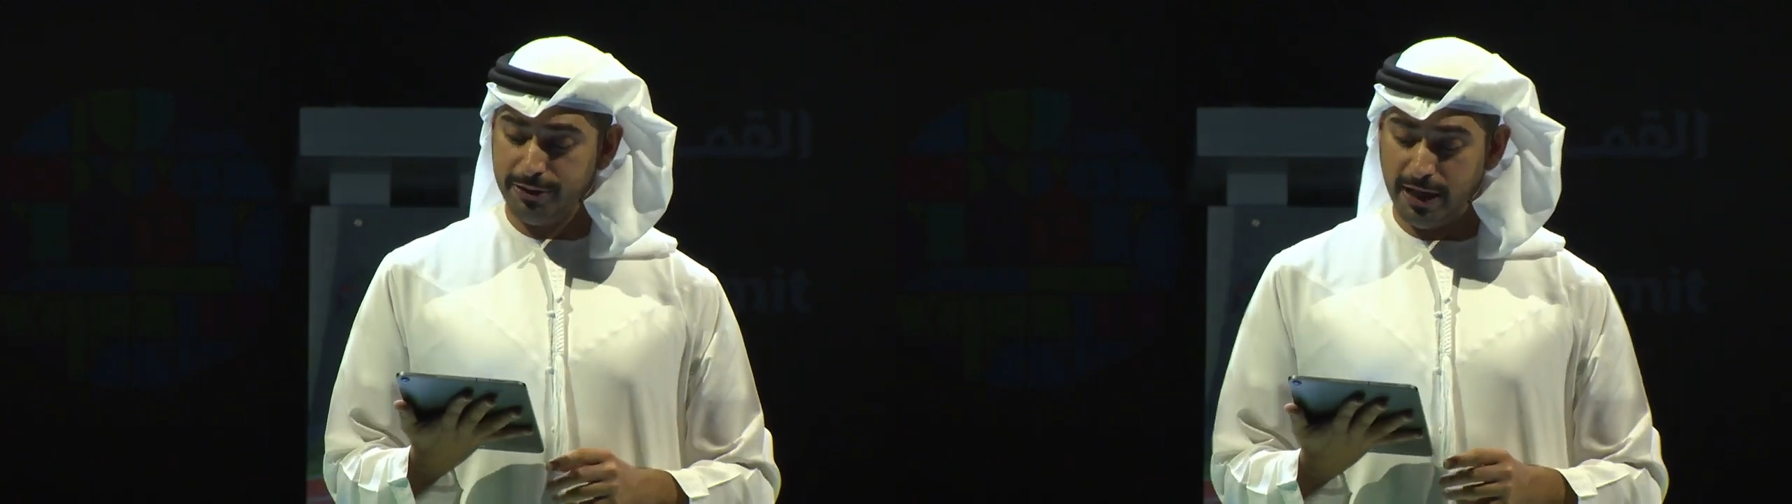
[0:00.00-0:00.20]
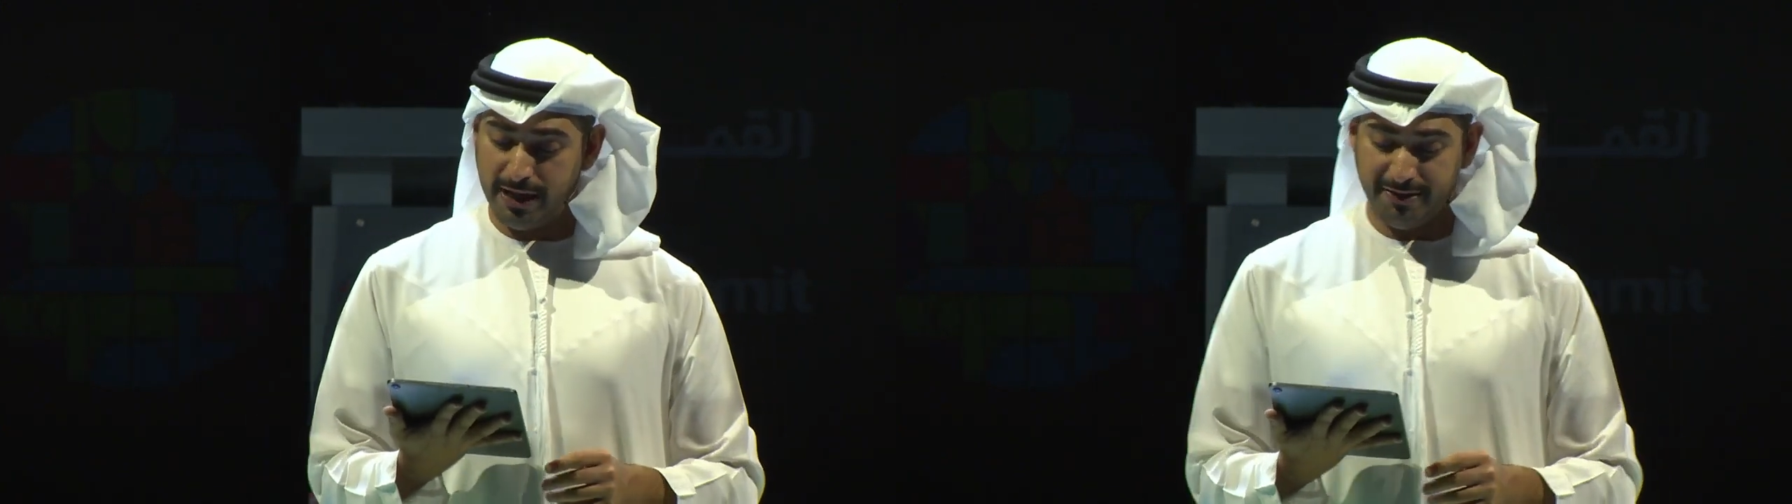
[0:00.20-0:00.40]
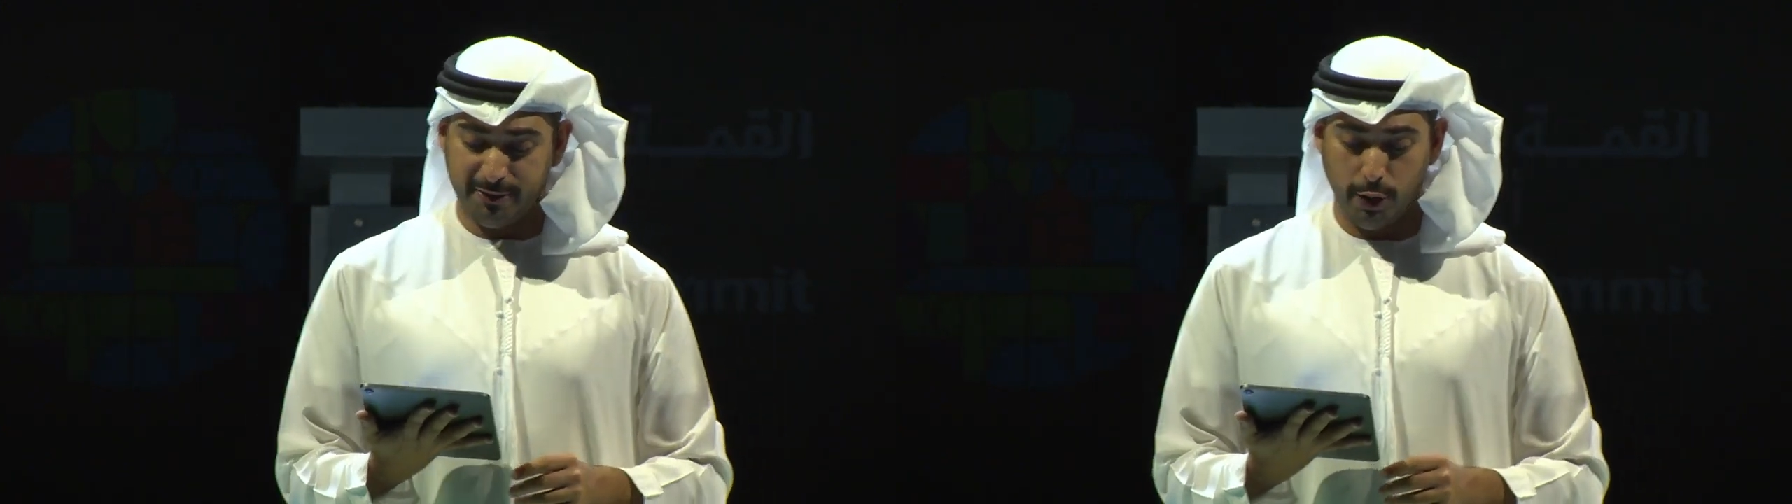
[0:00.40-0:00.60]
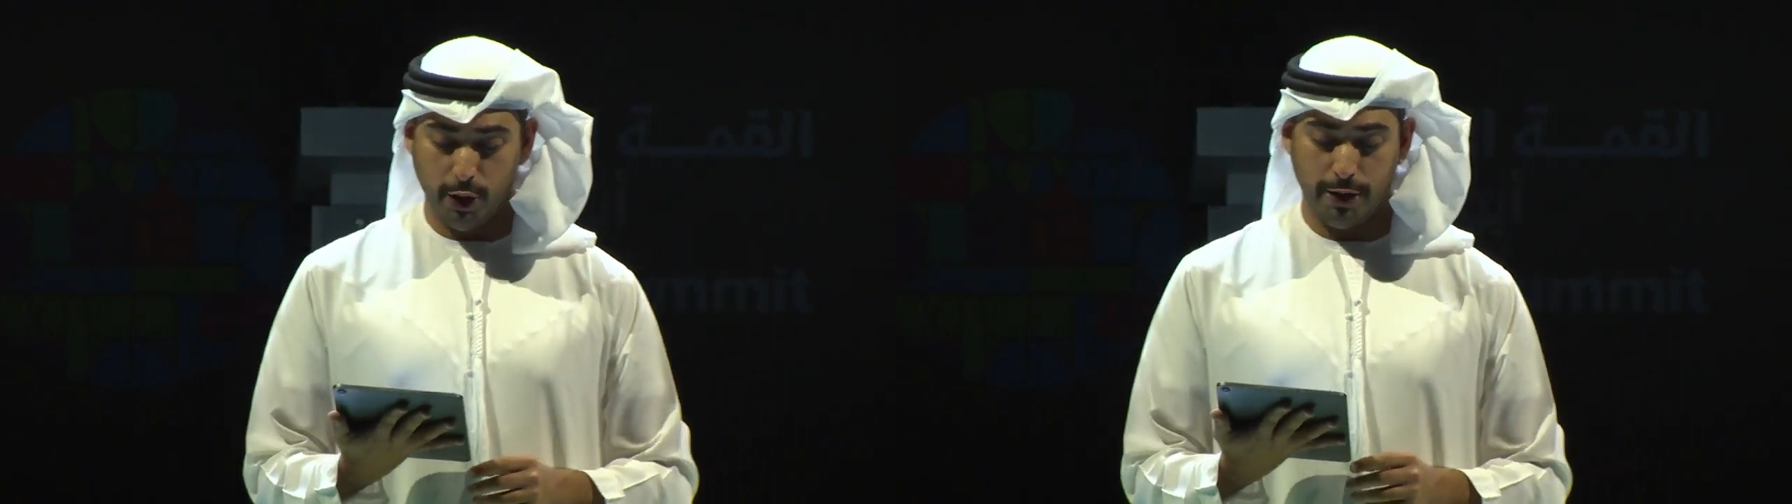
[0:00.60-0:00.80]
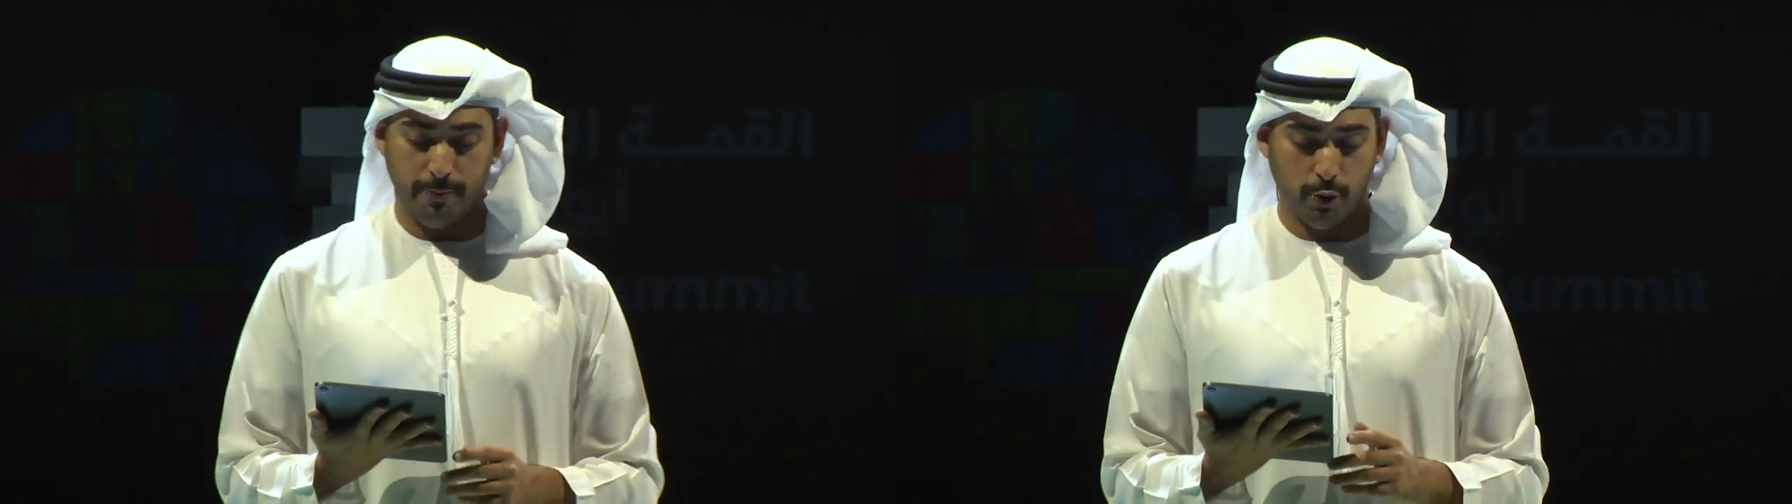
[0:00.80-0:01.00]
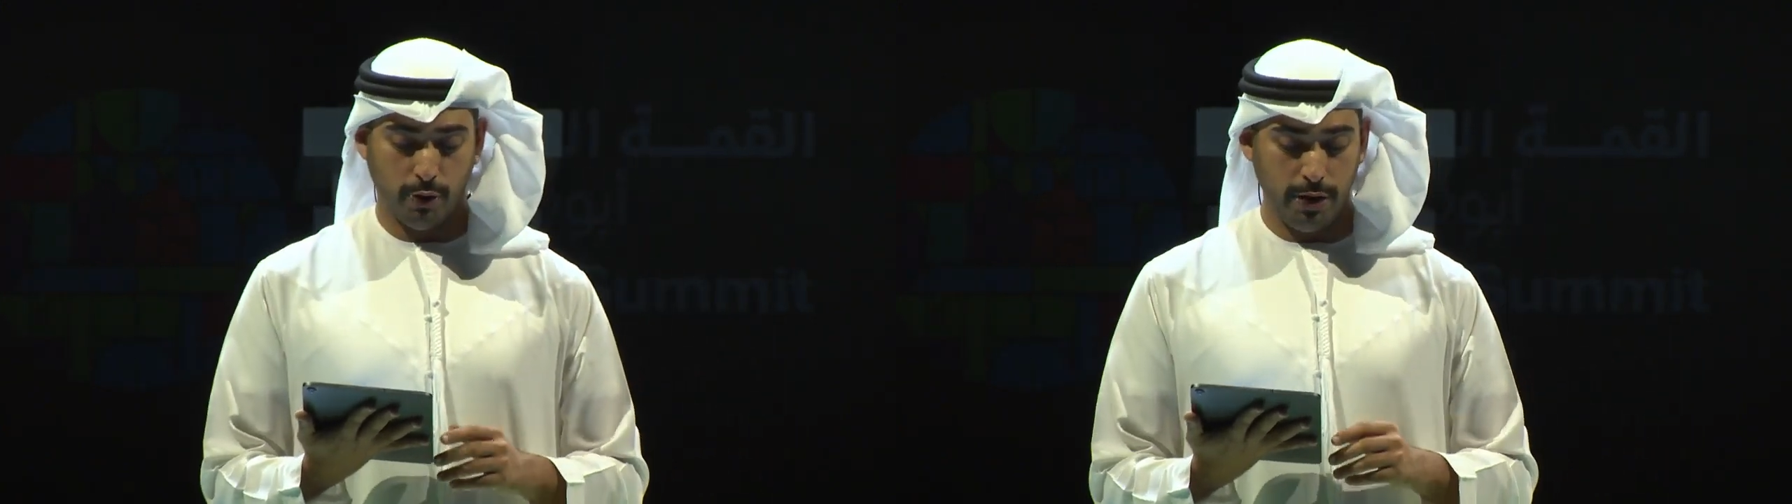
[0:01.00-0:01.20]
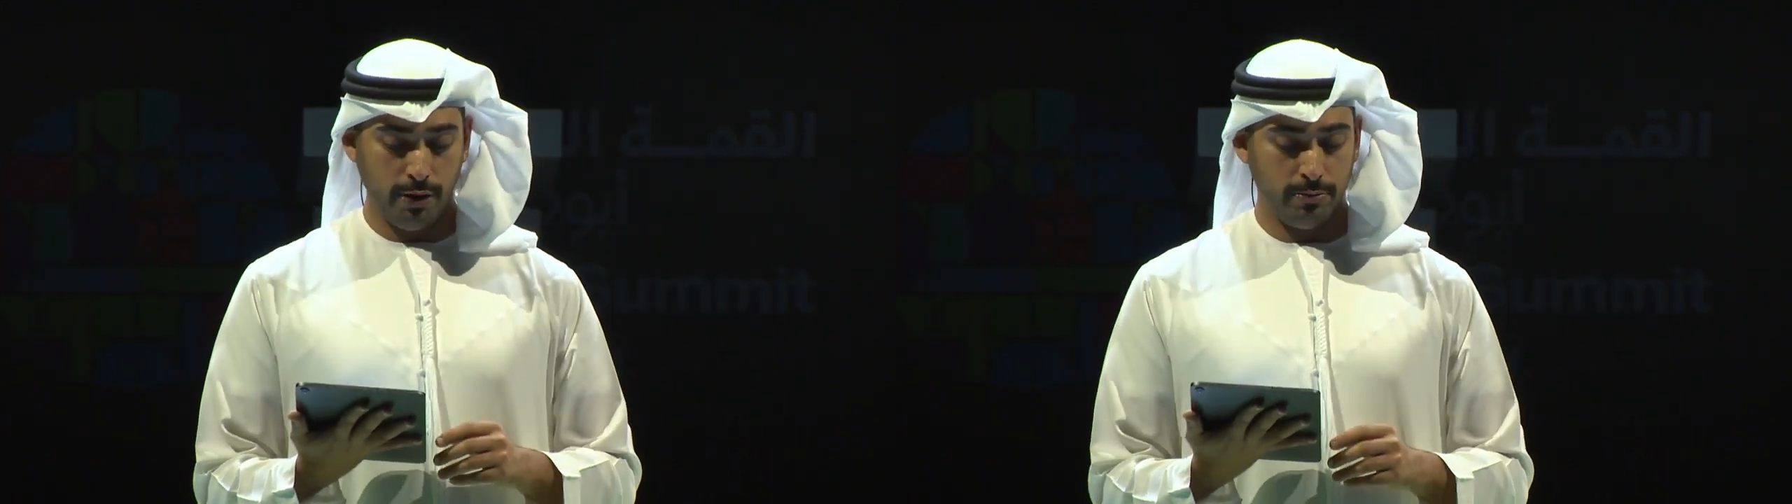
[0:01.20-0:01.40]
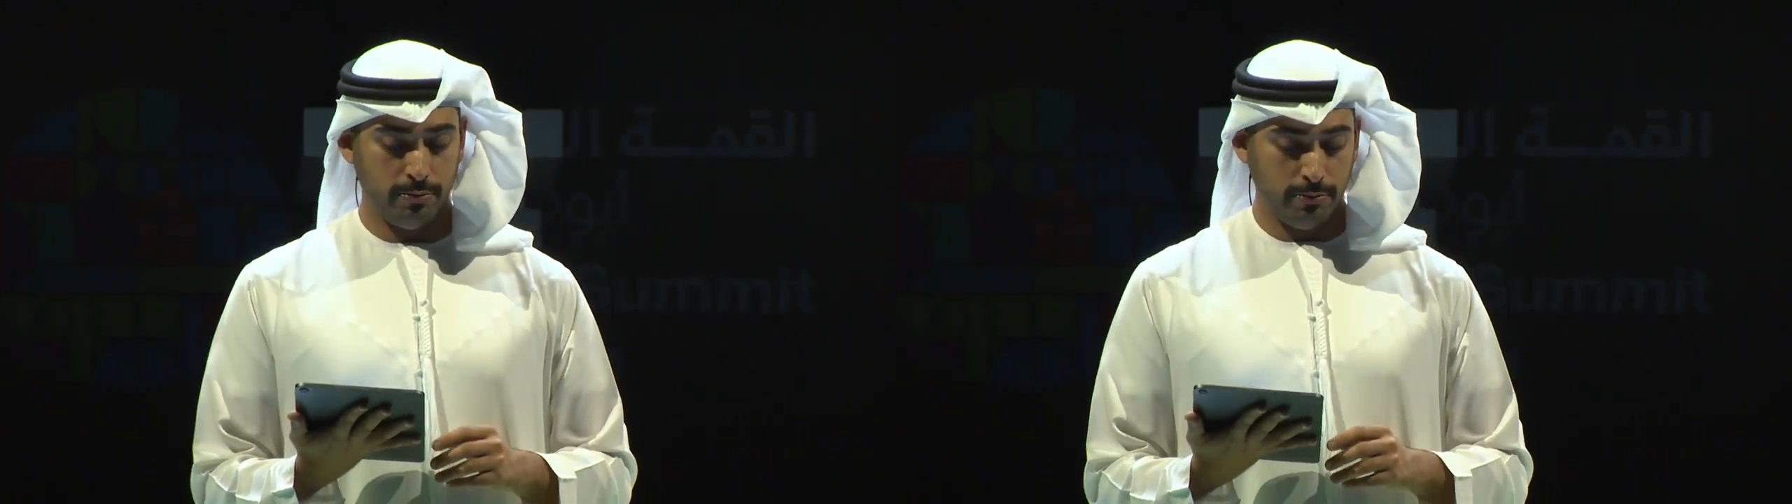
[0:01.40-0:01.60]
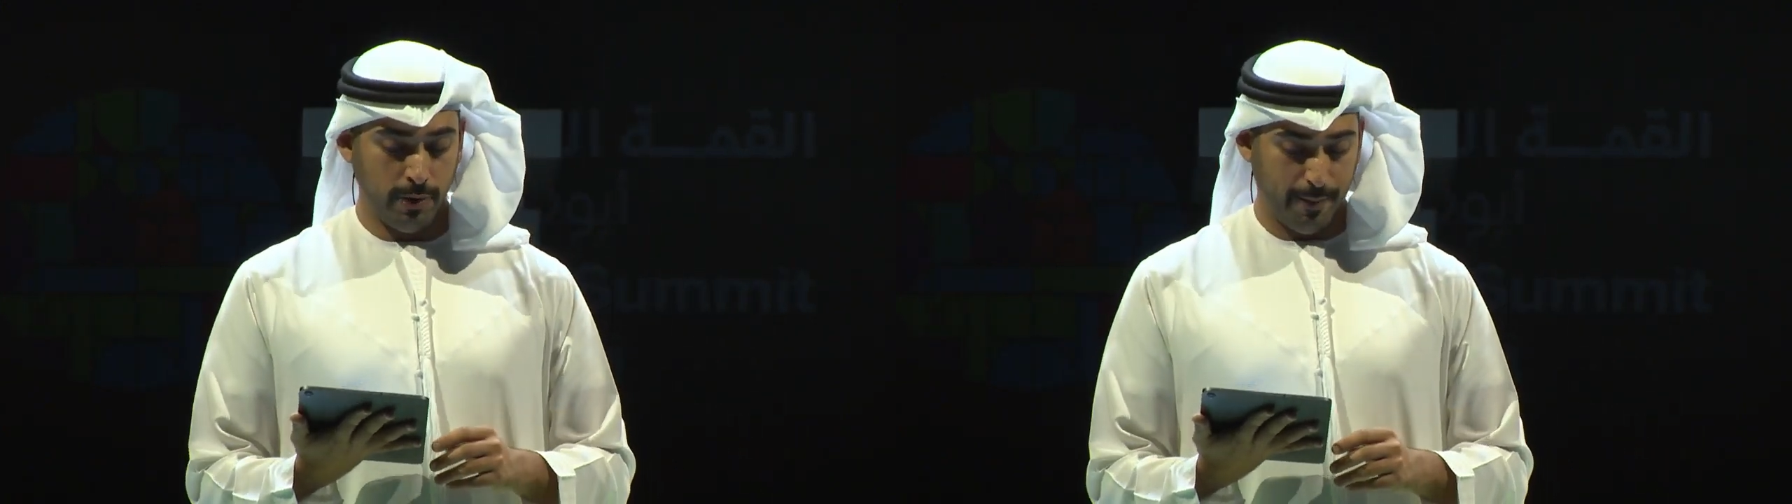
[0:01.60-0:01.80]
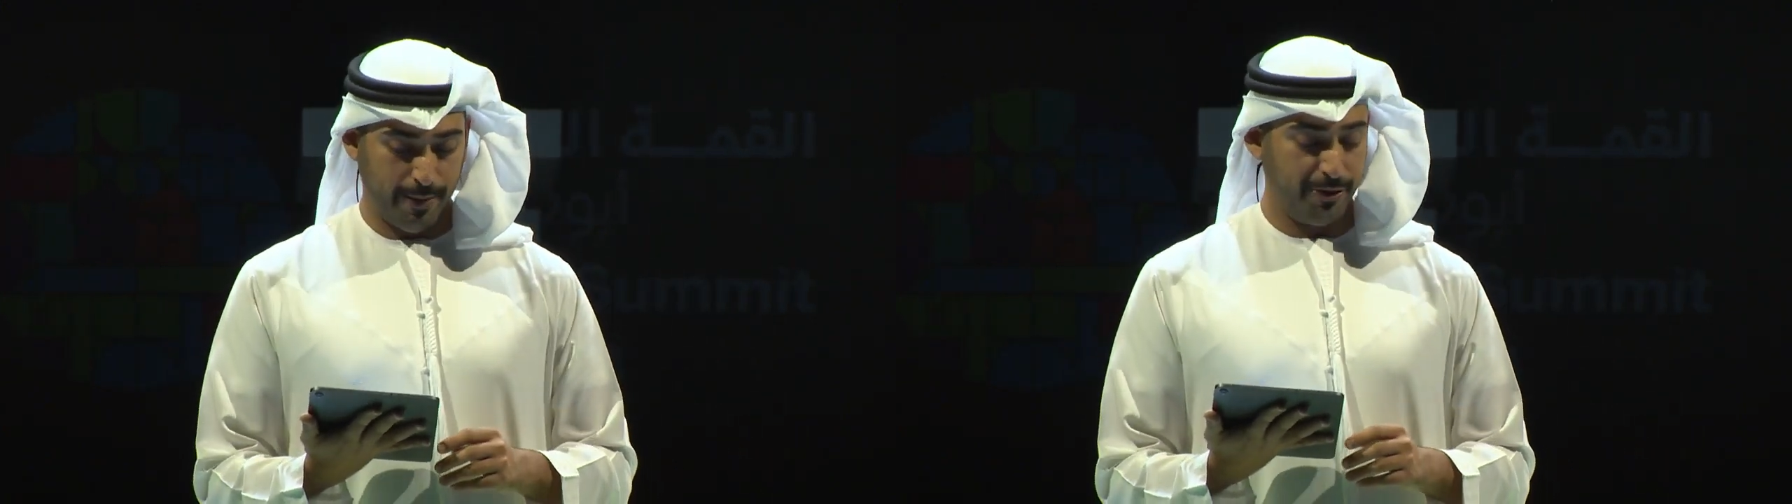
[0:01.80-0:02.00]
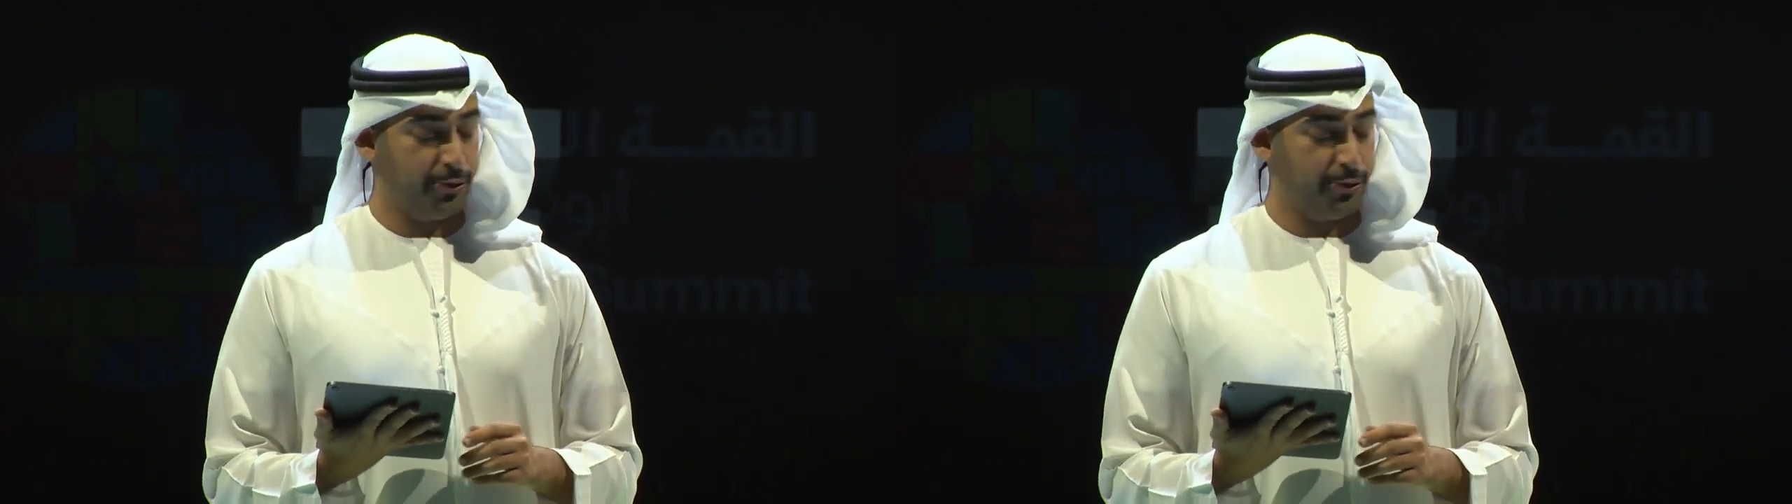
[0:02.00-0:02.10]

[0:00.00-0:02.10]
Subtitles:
chance to learn more about the